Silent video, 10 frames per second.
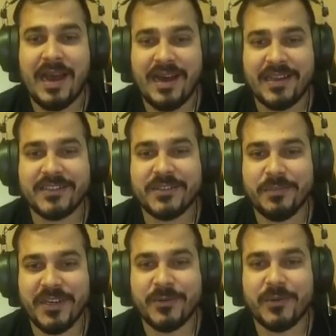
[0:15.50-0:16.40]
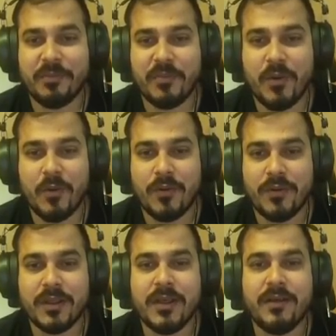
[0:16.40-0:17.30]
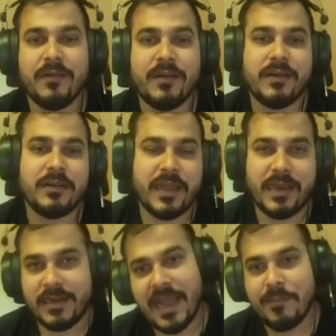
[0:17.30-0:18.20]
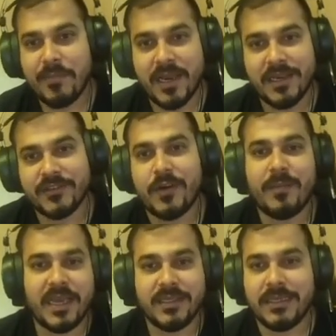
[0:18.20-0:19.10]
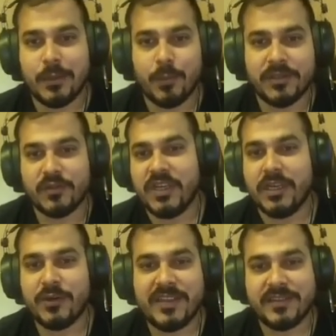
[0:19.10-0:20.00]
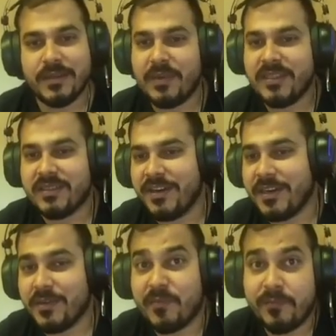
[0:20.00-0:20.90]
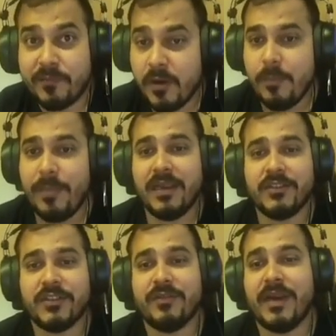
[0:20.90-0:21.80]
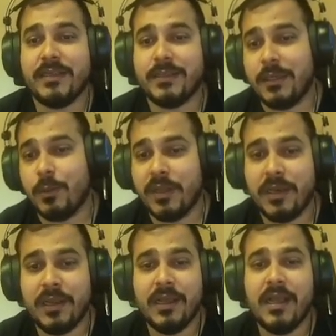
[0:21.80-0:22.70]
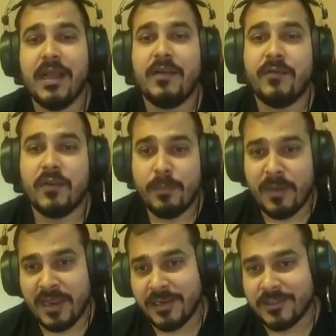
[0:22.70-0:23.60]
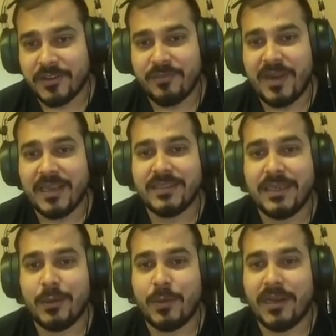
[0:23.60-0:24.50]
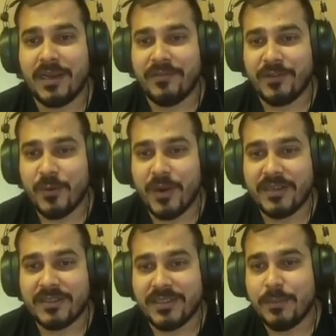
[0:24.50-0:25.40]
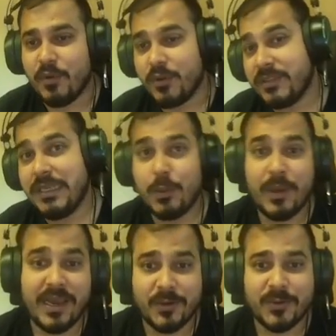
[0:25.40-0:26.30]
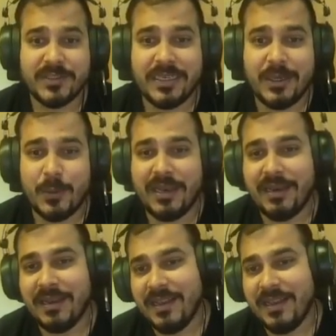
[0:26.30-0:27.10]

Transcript: asked me to upload the entire playlist from MySQL. So here you can see, please create a full playlist of MySQL, full playlist of MySQL. If you go and see both SQL and NoSQL,